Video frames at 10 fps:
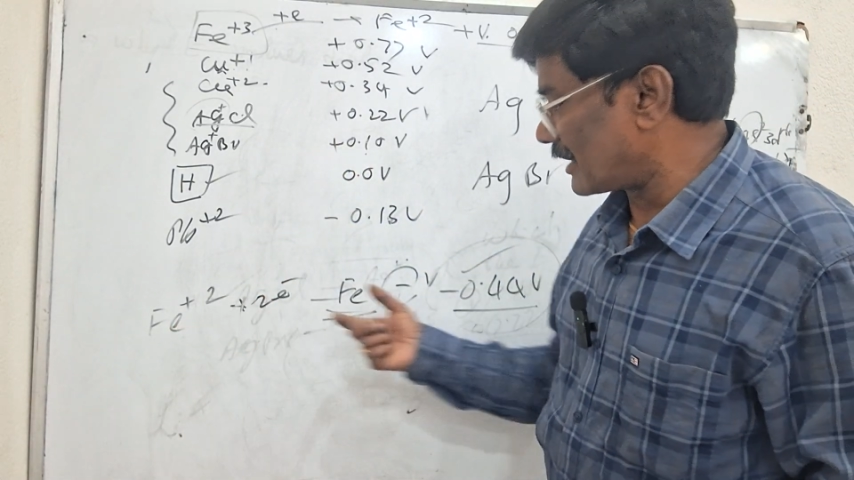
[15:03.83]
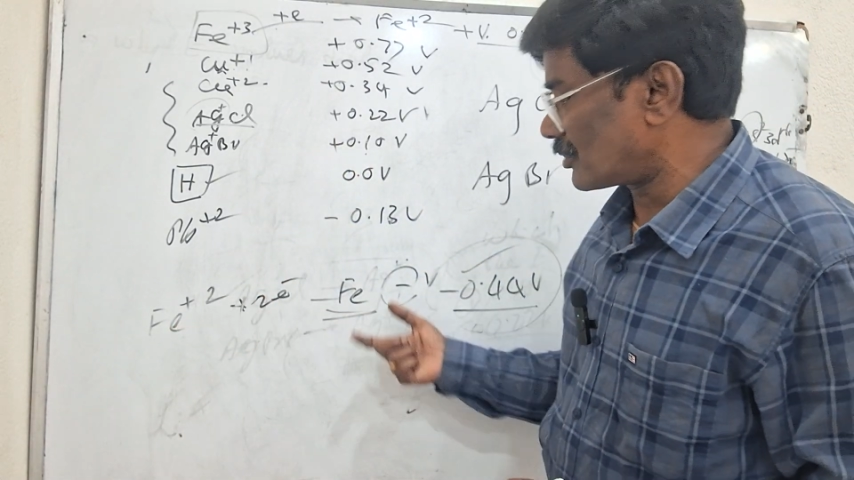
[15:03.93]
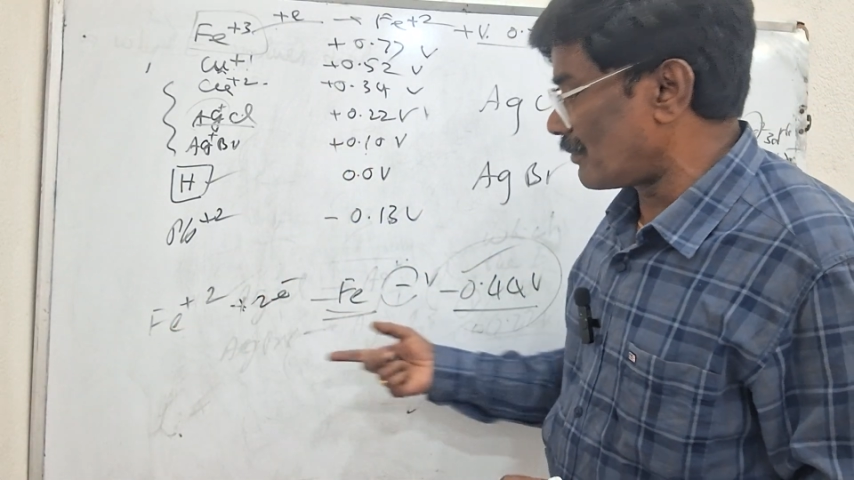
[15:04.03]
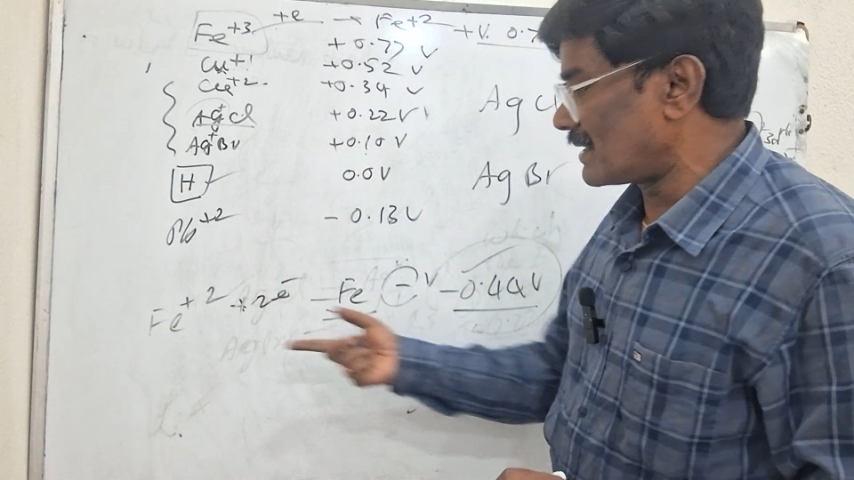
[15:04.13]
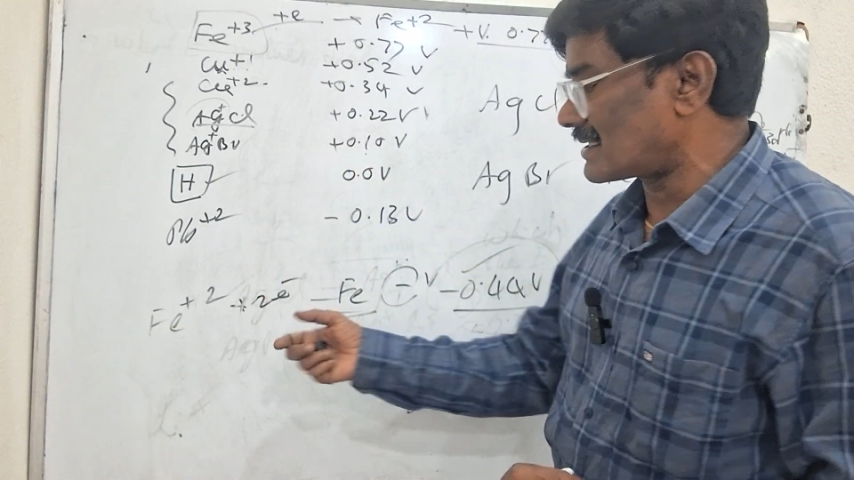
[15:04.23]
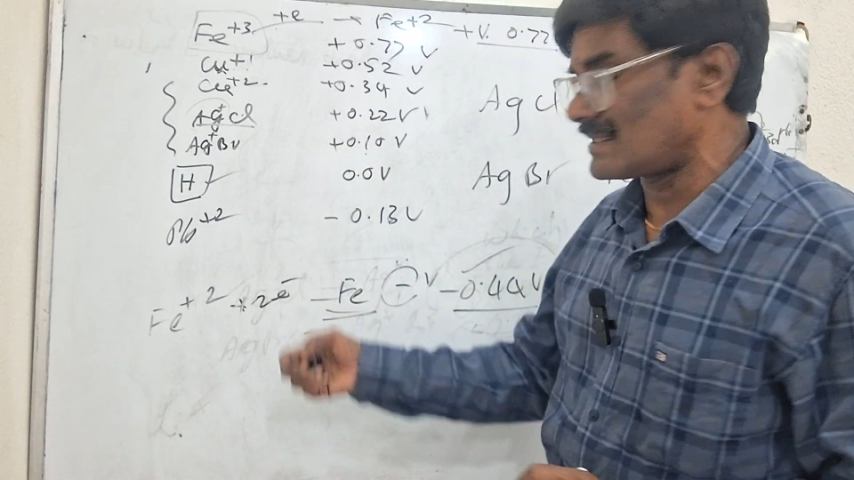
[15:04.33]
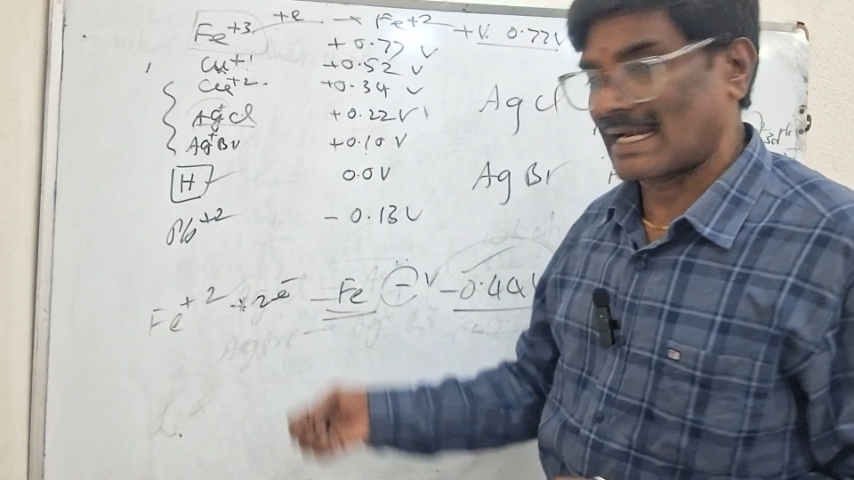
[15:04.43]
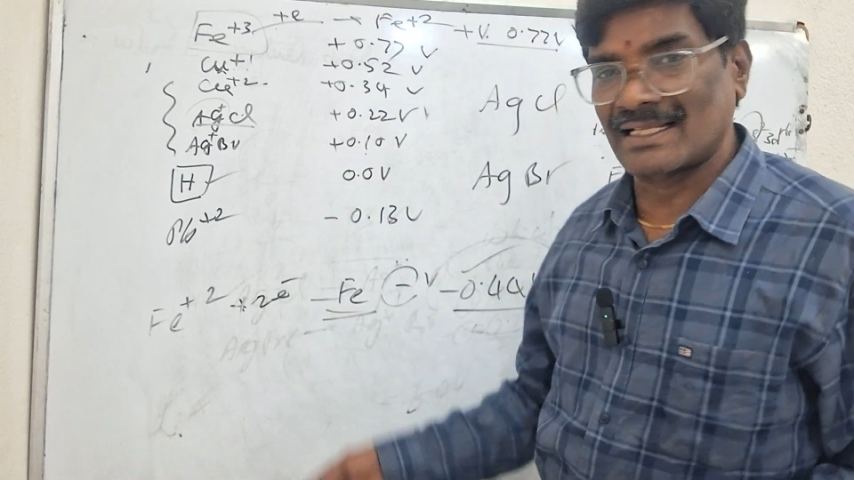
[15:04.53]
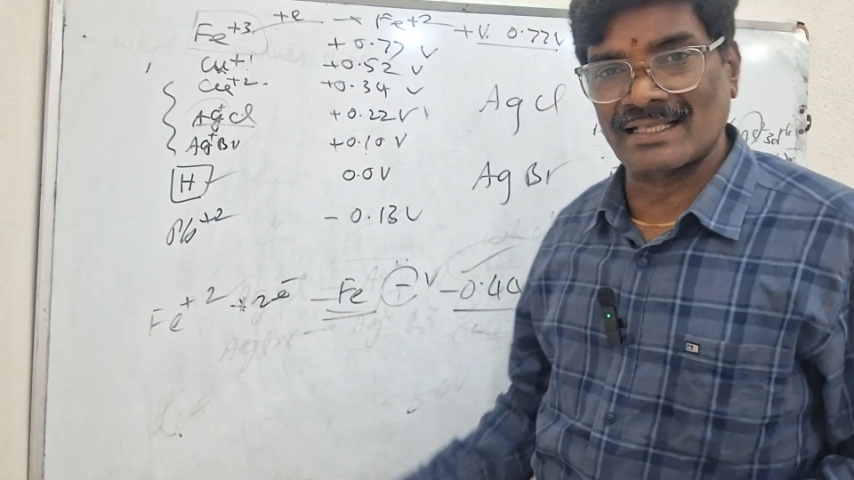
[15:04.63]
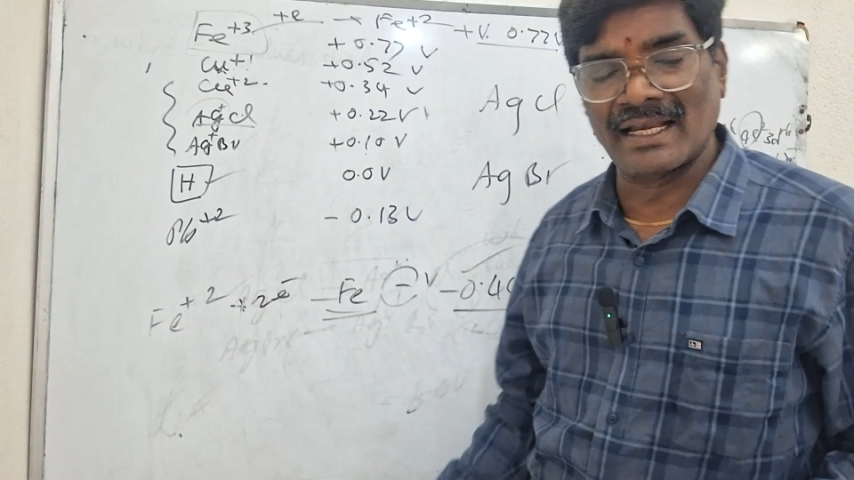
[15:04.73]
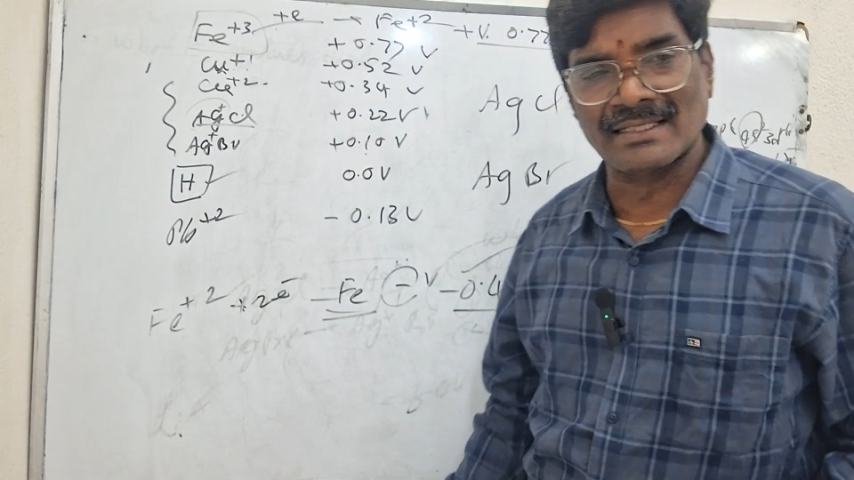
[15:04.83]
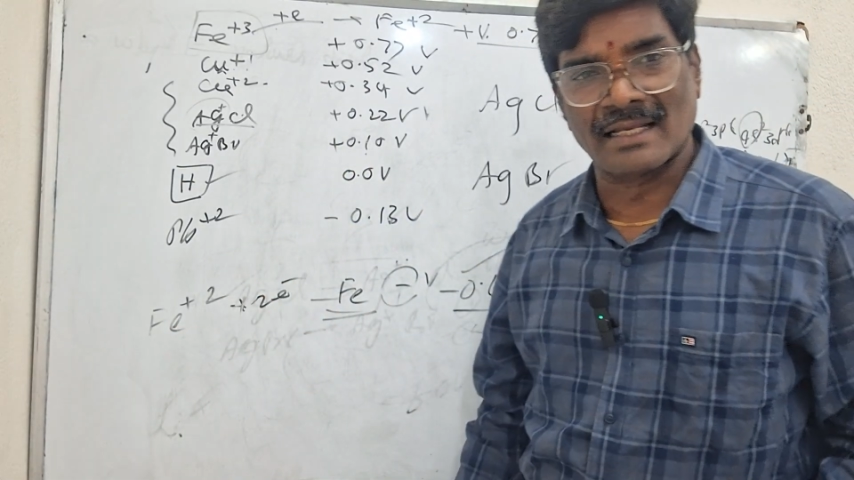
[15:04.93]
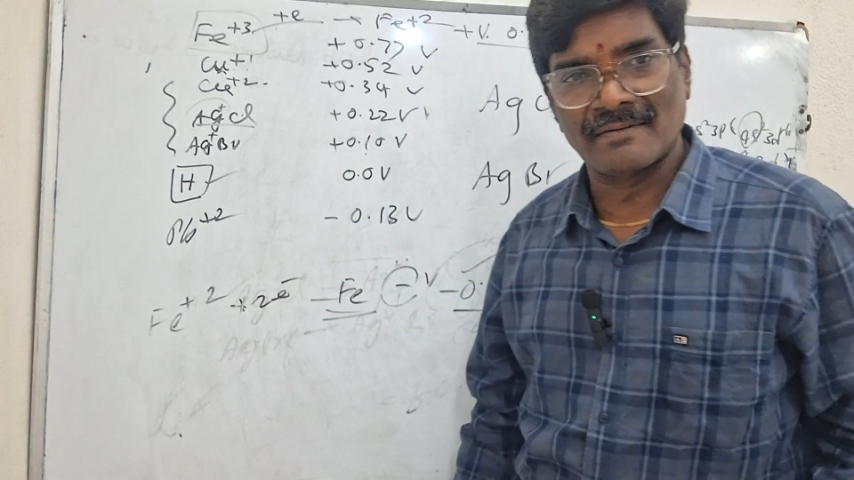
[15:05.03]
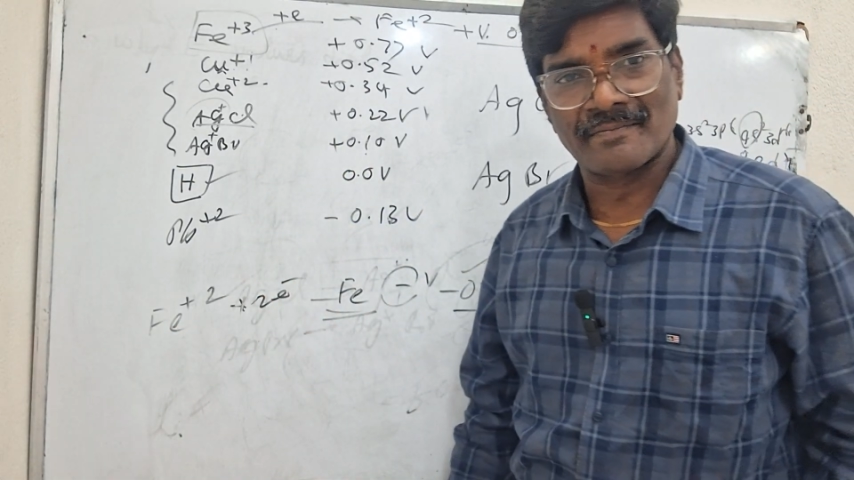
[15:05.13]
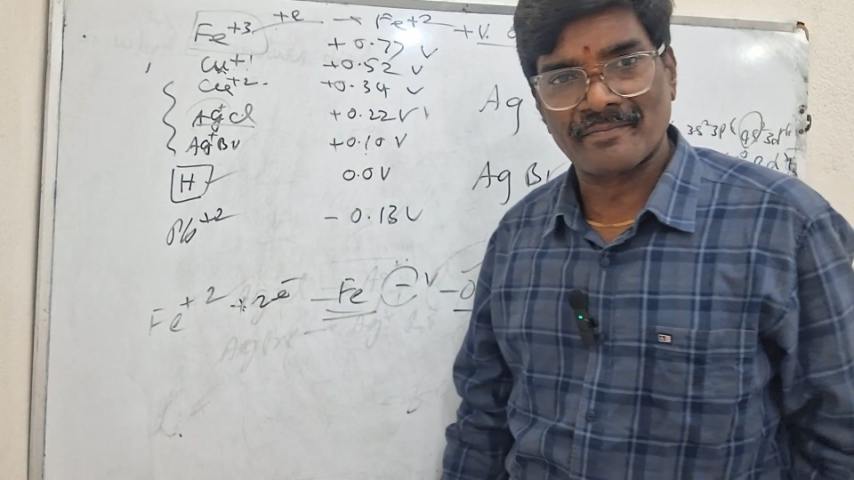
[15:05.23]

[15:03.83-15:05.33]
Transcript: negative means that is the reason.